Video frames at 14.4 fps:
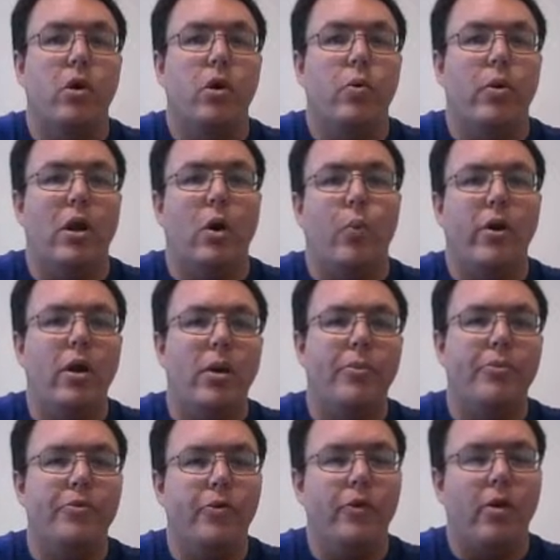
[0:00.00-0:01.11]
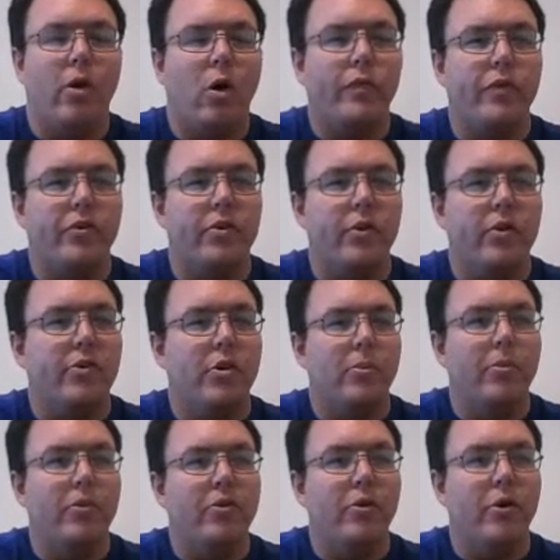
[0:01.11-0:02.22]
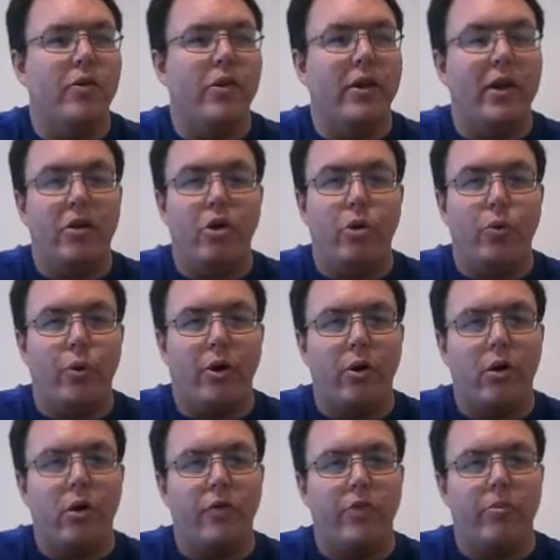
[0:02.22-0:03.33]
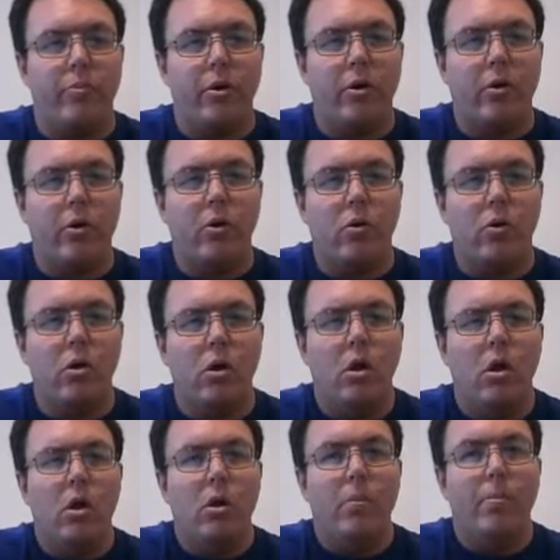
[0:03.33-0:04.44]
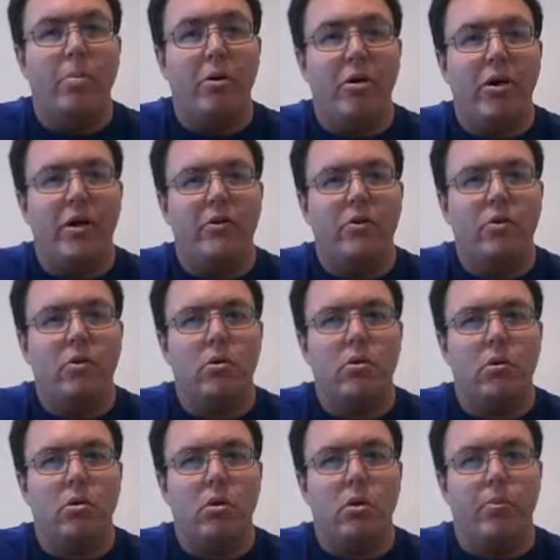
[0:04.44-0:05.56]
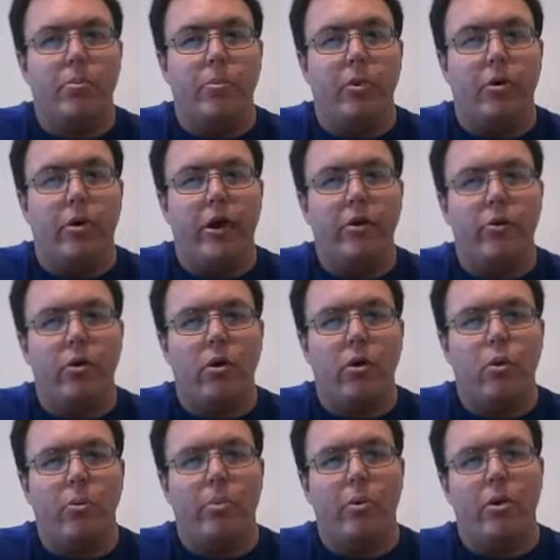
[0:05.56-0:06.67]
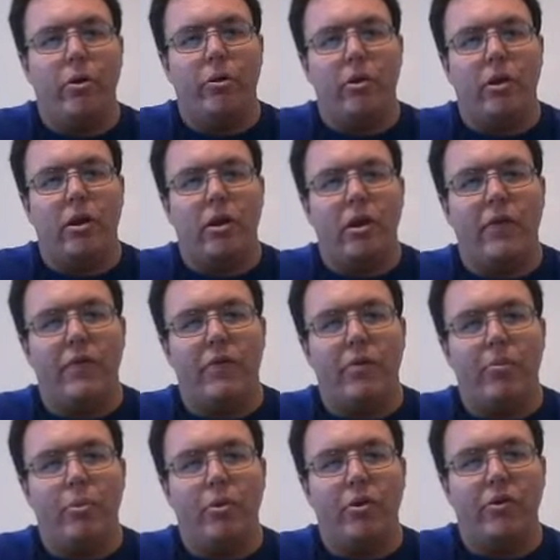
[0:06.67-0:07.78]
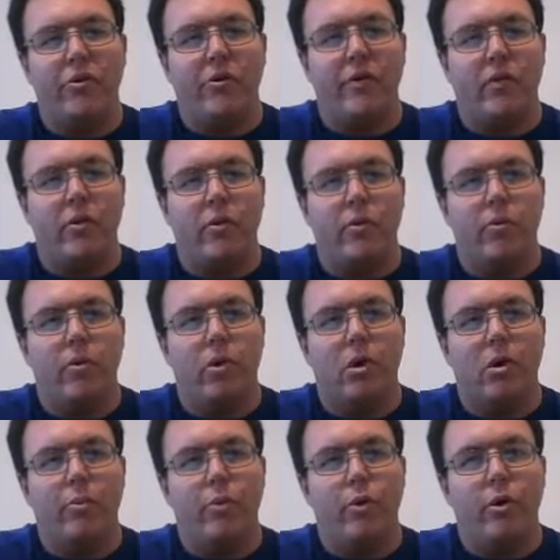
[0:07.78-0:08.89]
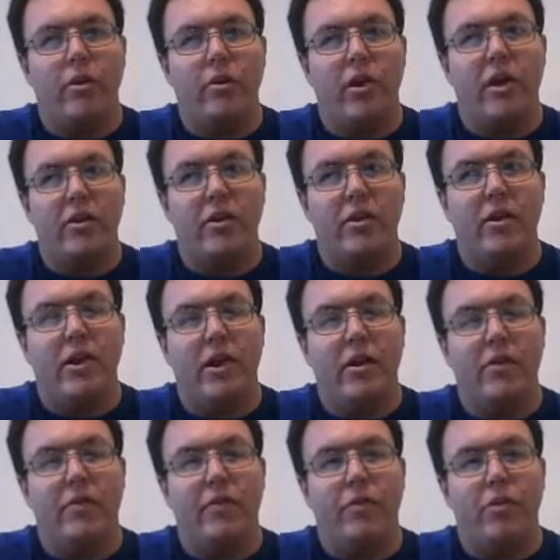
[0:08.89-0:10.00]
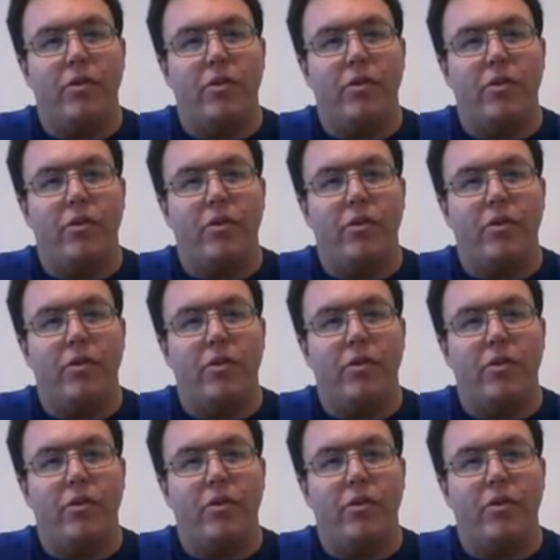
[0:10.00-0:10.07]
when I went up to the office of the cemetery, they had no record of his burial, but later on, upon looking at the books at the library, they did have